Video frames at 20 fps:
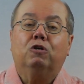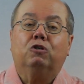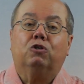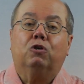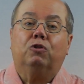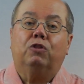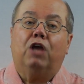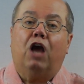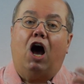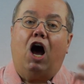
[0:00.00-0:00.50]

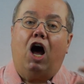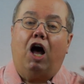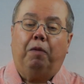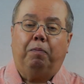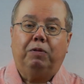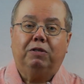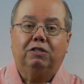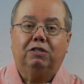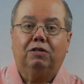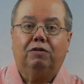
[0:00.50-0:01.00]
So the
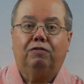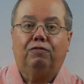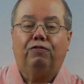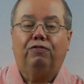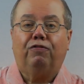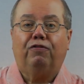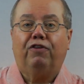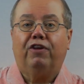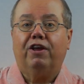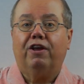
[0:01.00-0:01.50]
opposite of
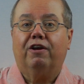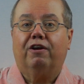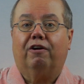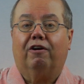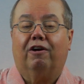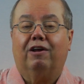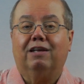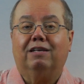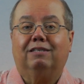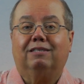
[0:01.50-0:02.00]

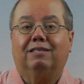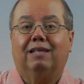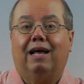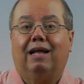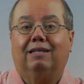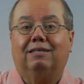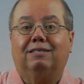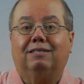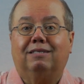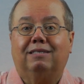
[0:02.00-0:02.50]
fear is
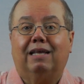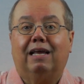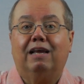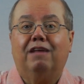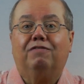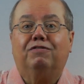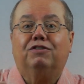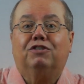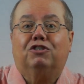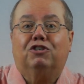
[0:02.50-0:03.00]
that
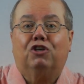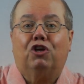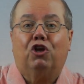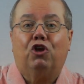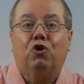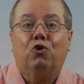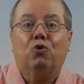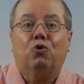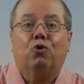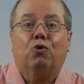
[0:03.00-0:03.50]
safe,
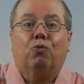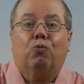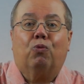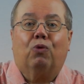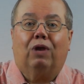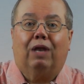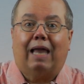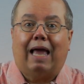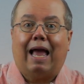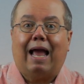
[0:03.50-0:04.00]
secure,
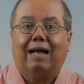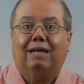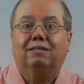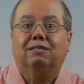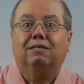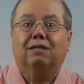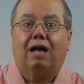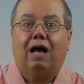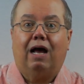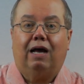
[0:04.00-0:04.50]

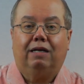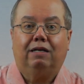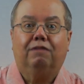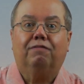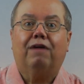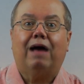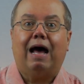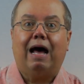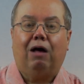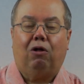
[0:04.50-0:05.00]
relaxed kind
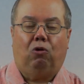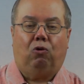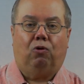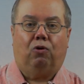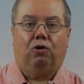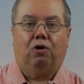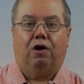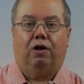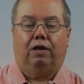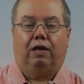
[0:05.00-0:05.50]
of
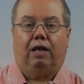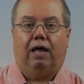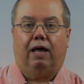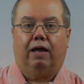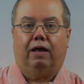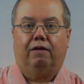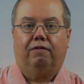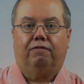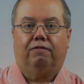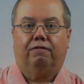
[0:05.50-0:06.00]
outlook on
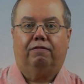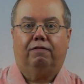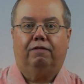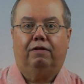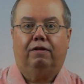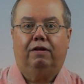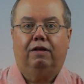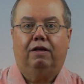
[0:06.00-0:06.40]
life.